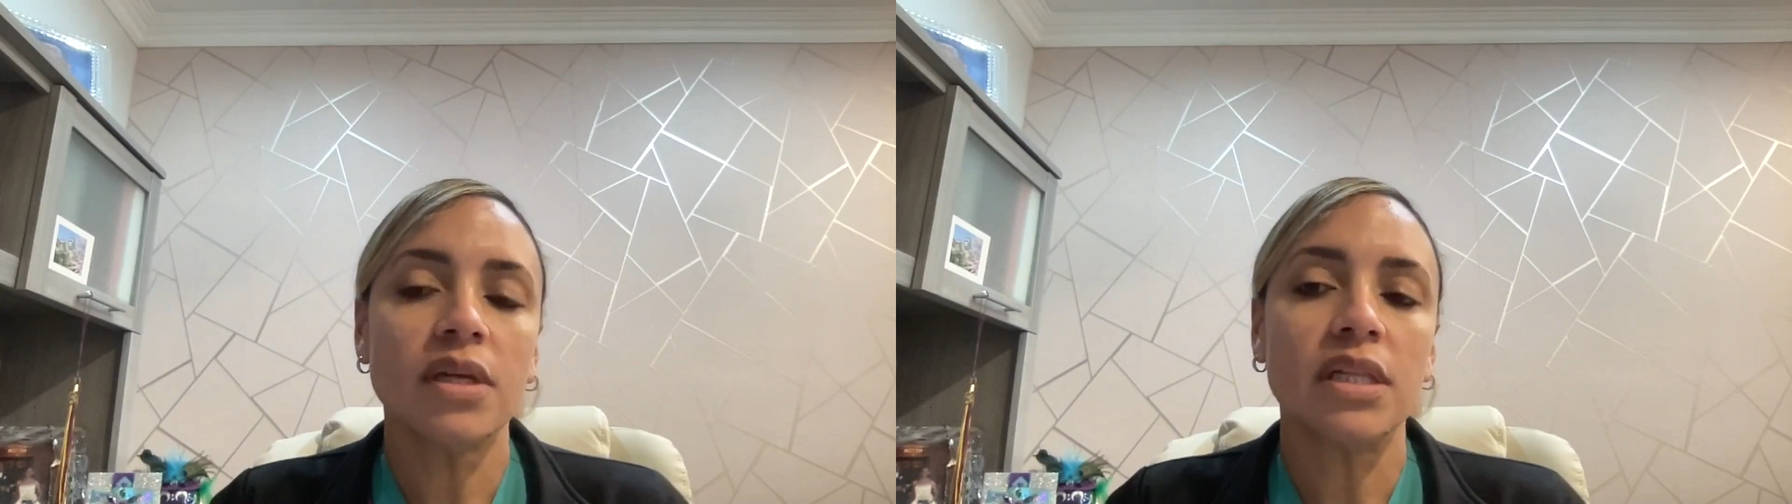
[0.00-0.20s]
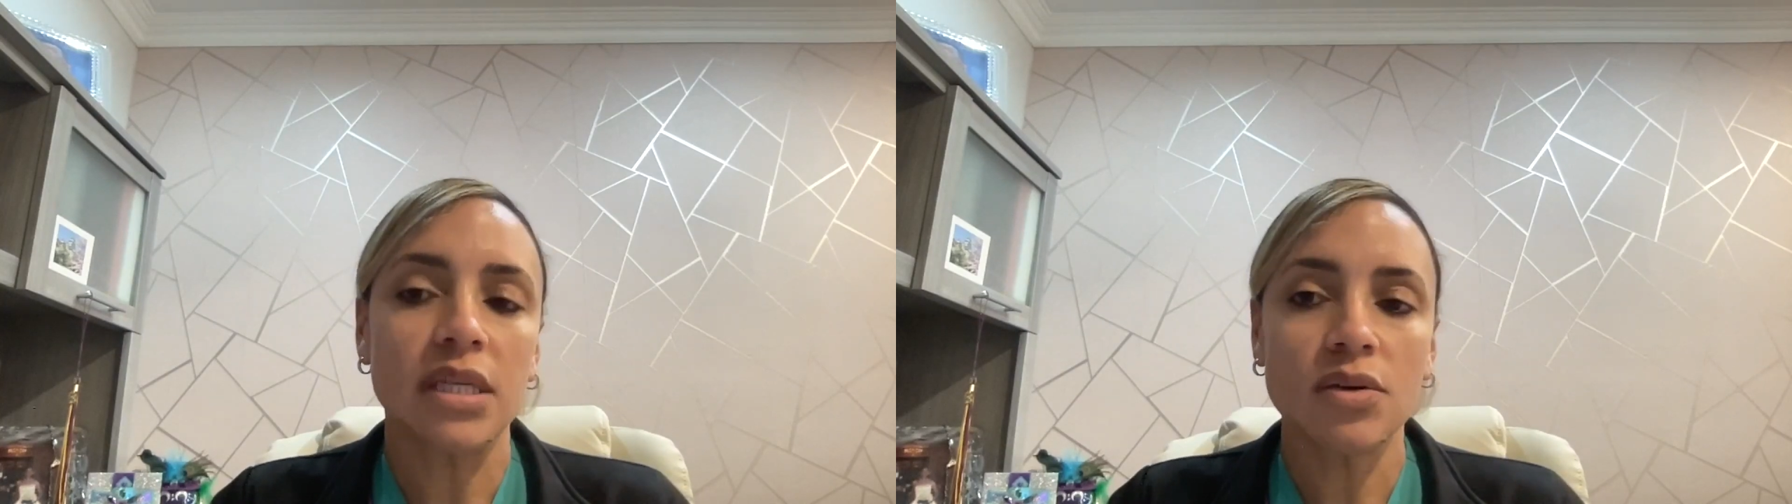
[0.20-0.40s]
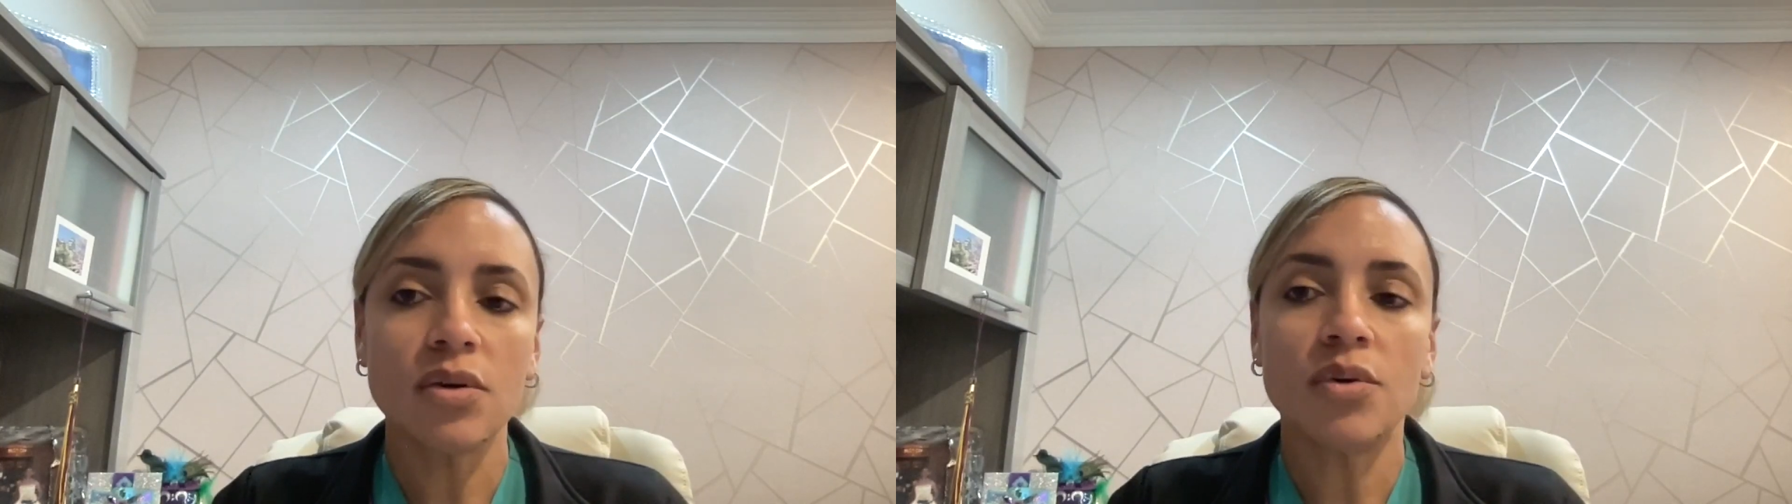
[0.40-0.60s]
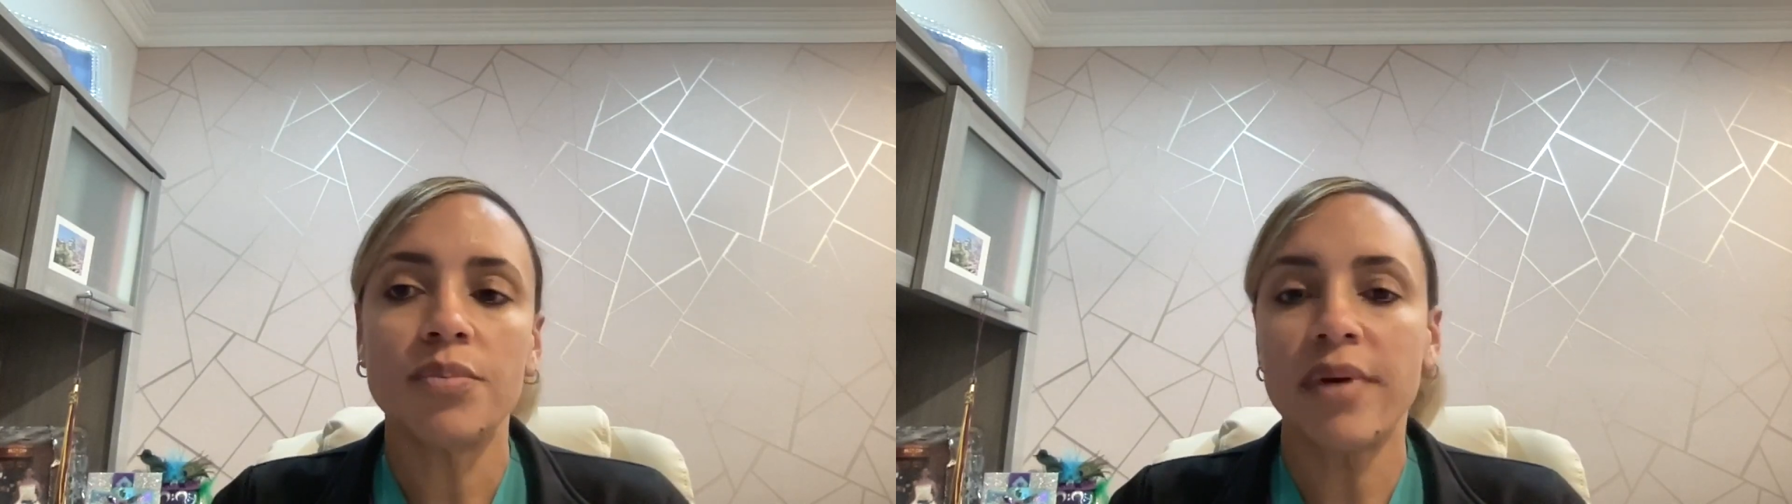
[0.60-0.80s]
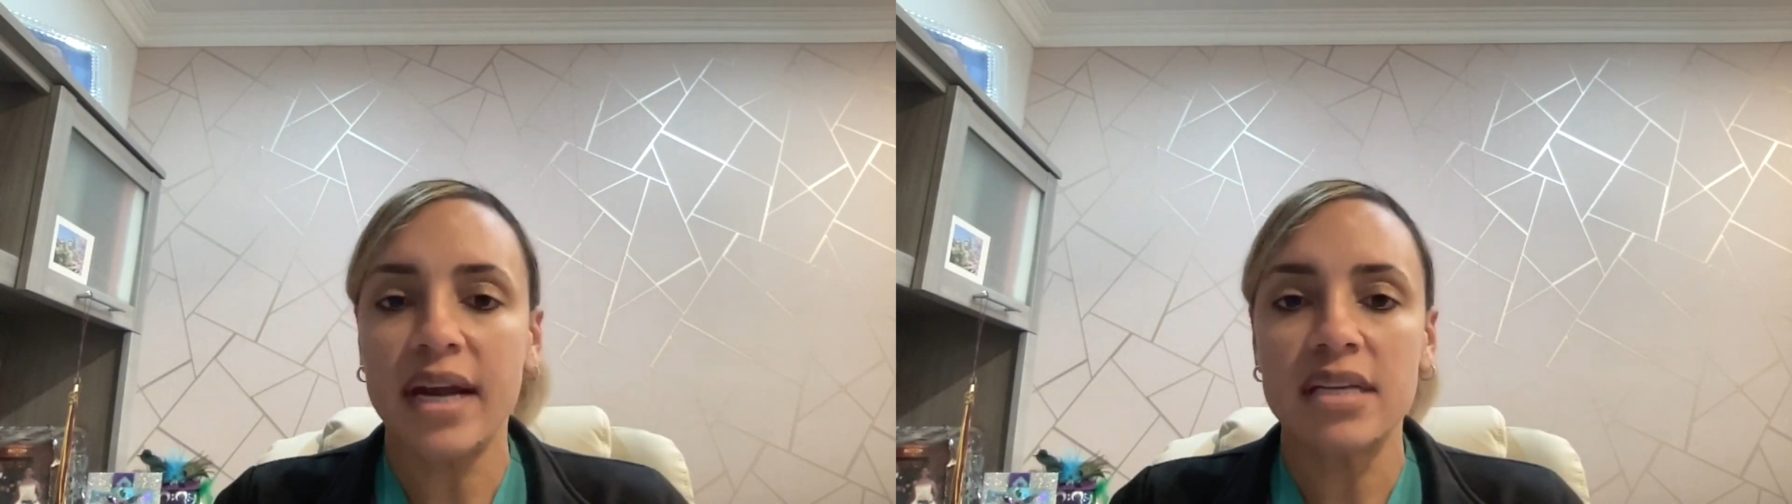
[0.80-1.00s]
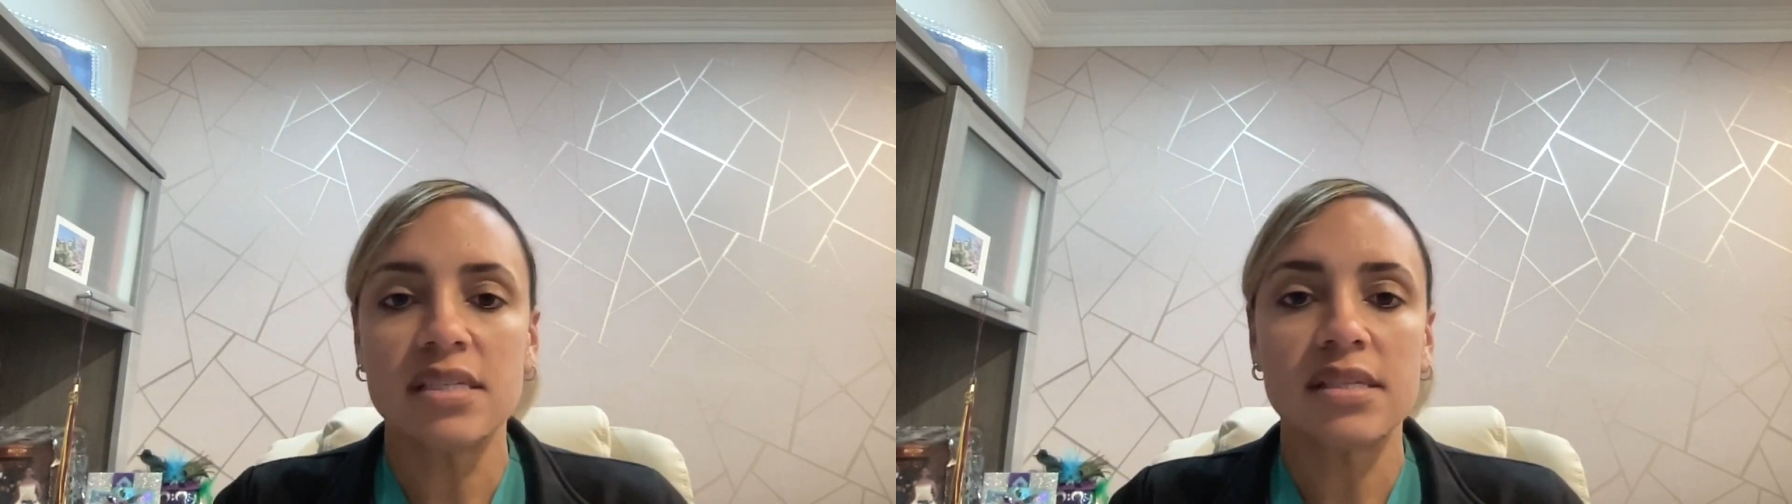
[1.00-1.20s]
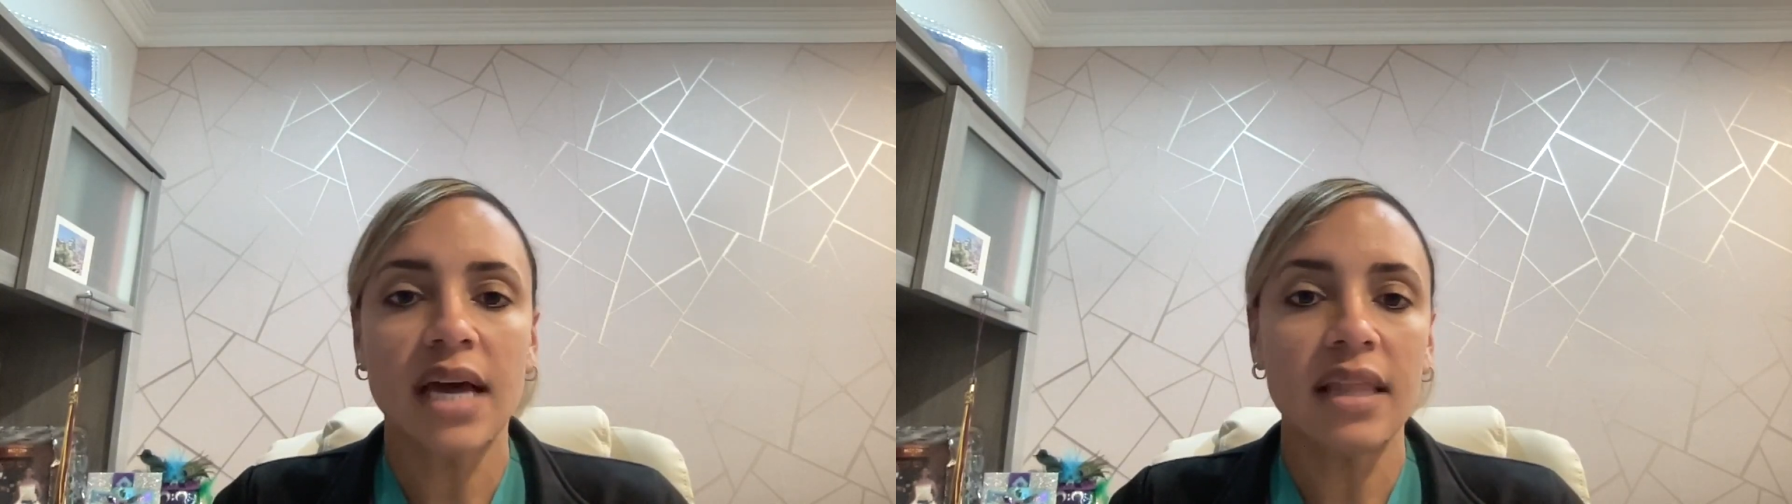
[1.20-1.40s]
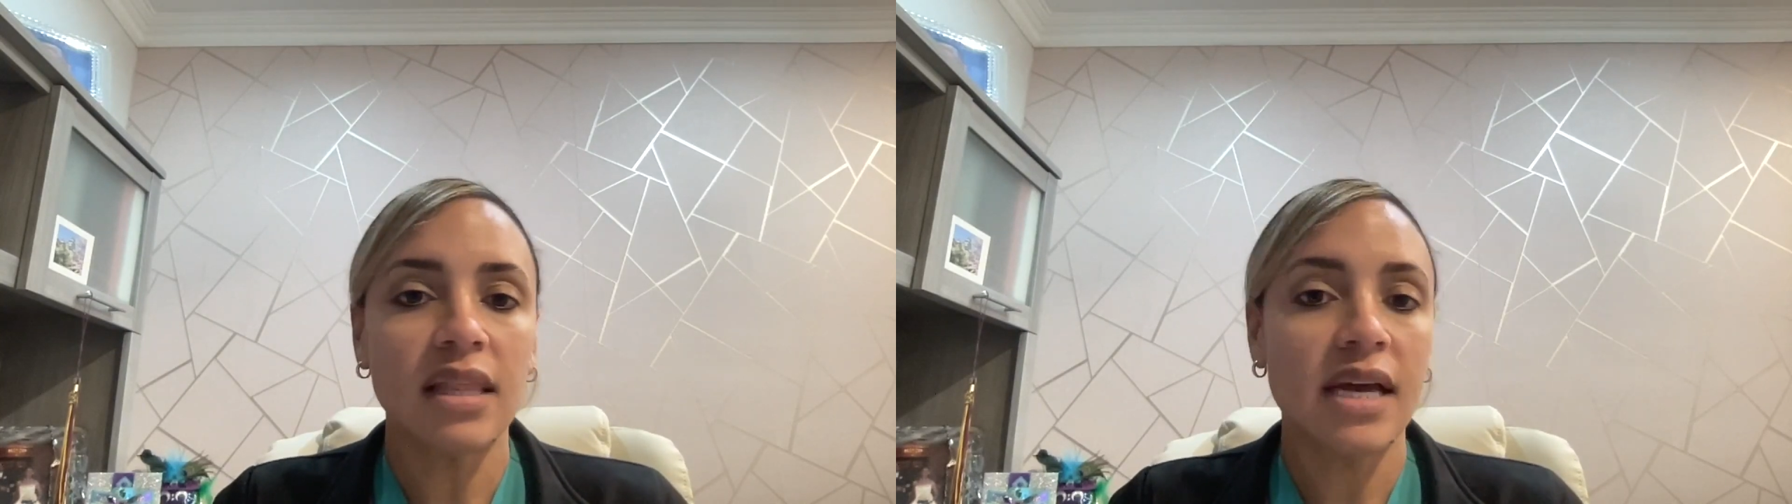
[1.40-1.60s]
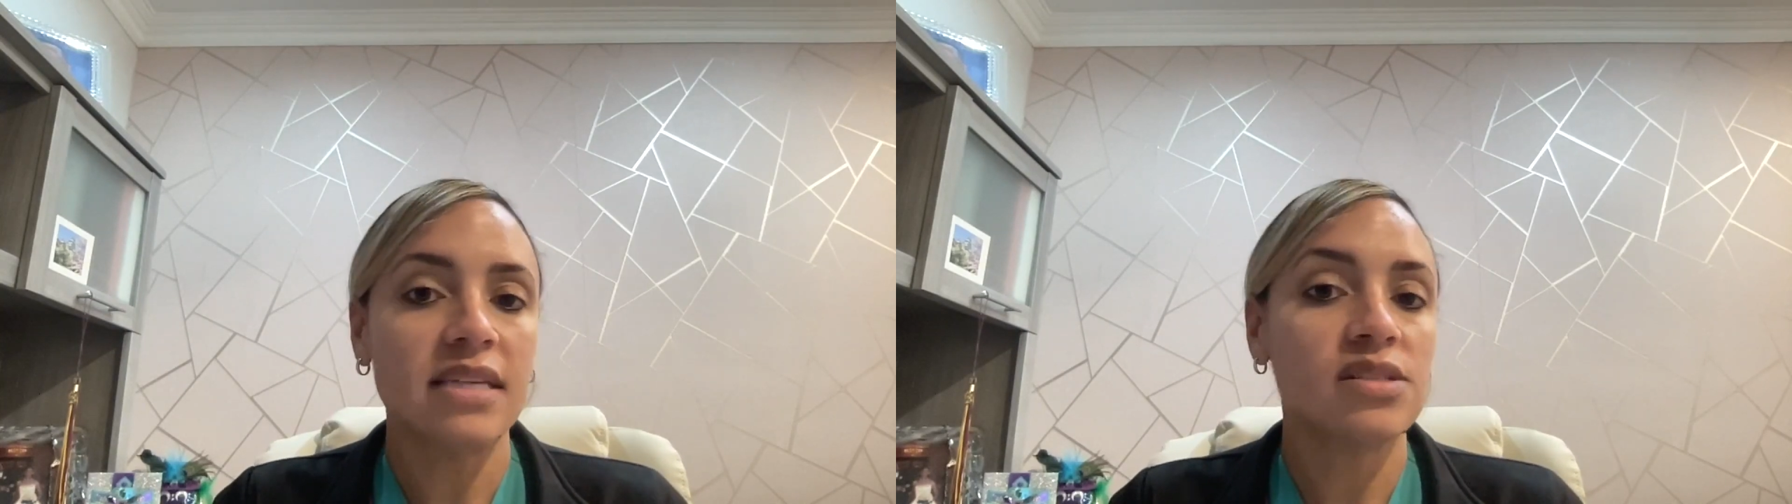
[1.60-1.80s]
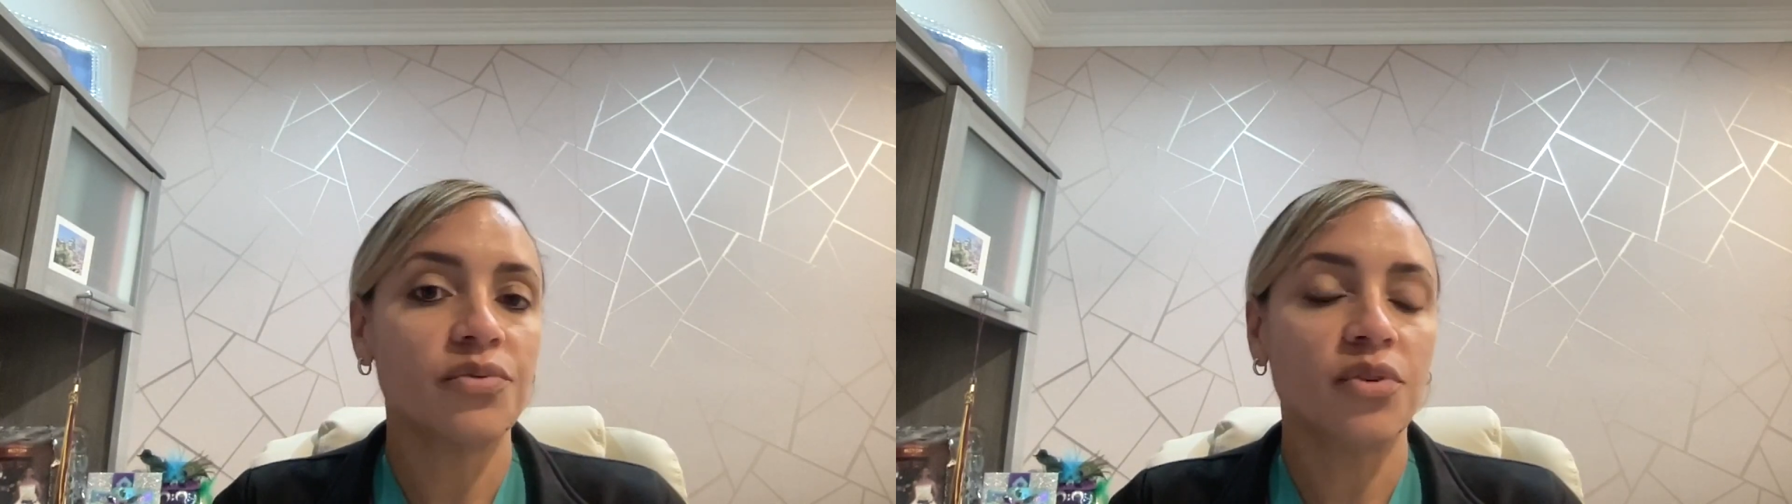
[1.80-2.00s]
clinical practice
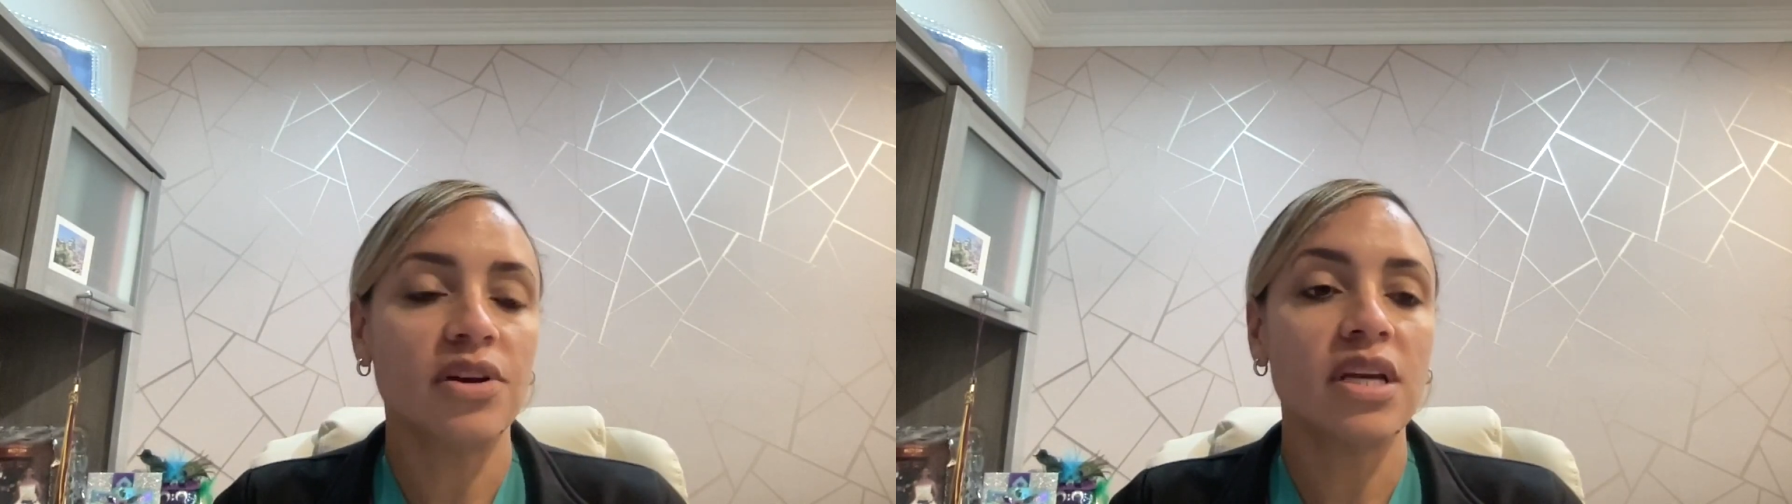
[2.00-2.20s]
guidelines for